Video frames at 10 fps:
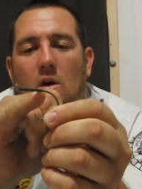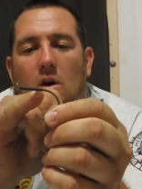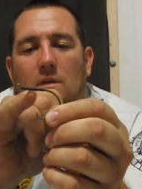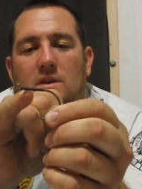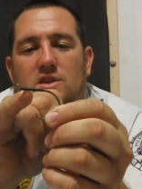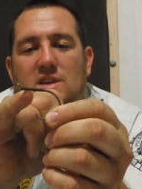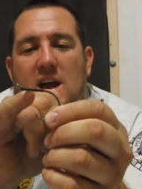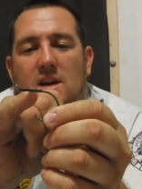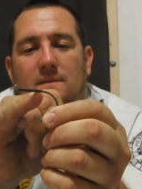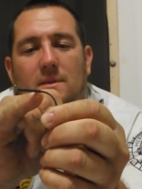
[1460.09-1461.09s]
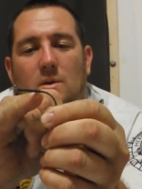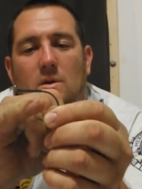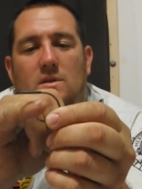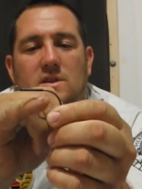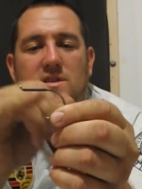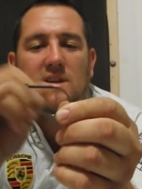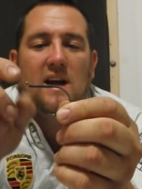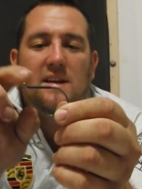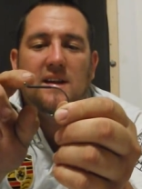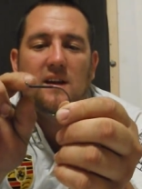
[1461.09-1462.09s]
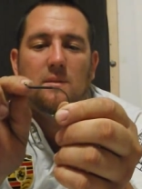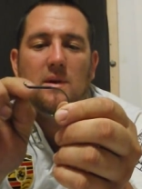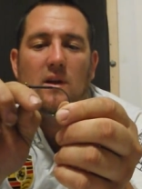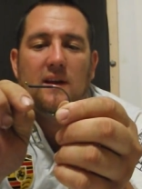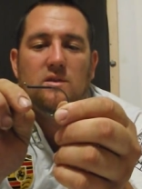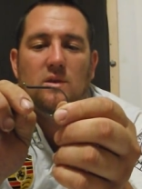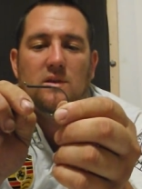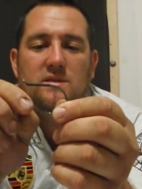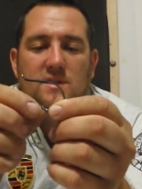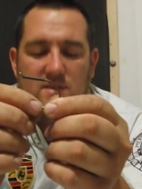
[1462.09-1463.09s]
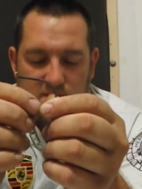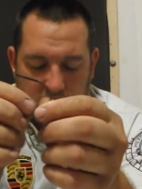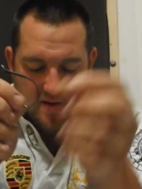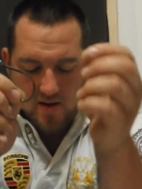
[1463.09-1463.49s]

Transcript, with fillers: on the shank of the hook just to cut down a little bit of electrolysis